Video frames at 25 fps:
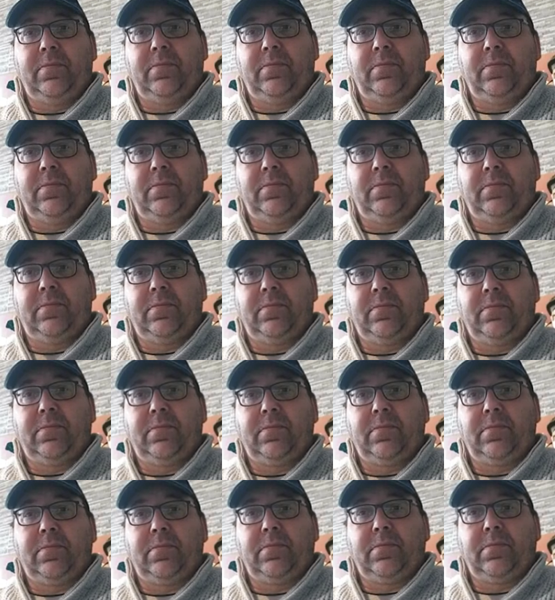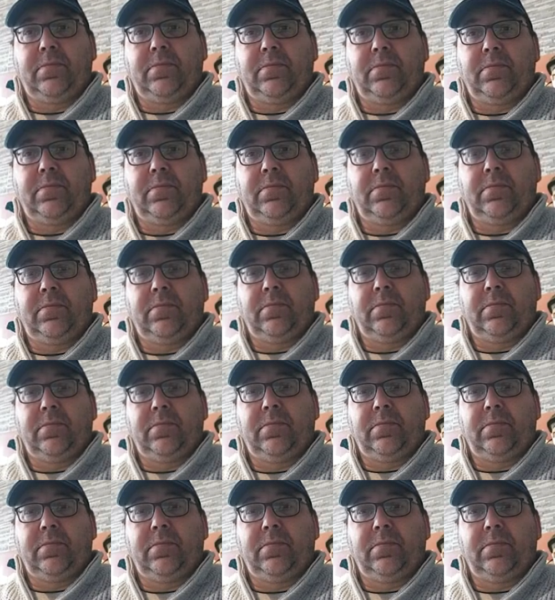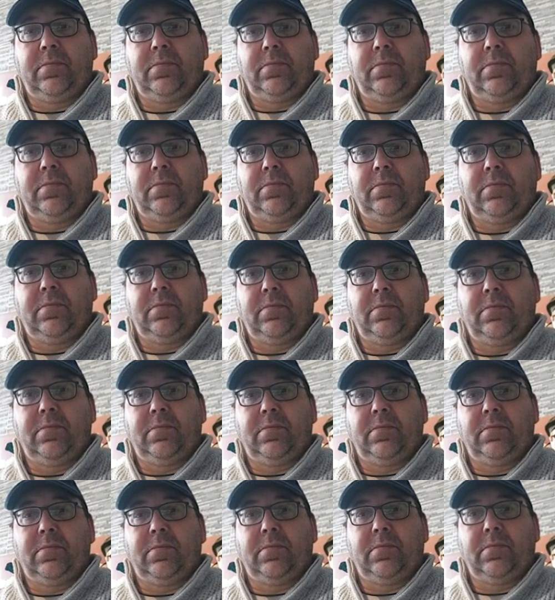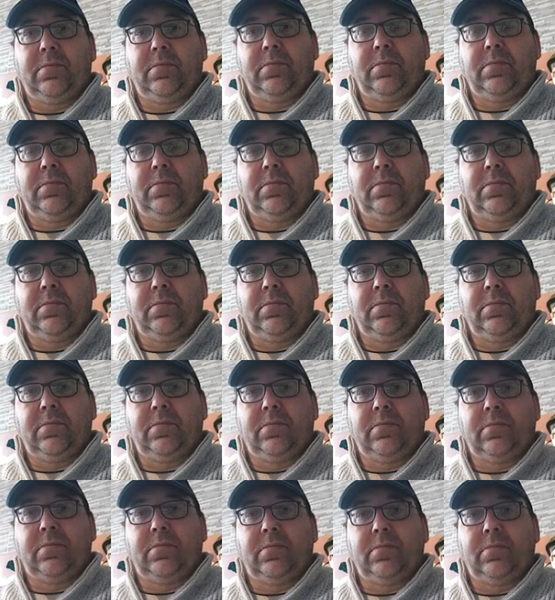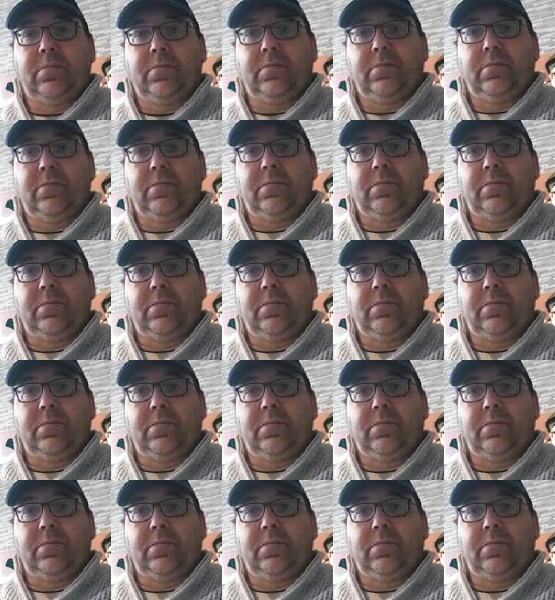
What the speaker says: This person isn't speaking.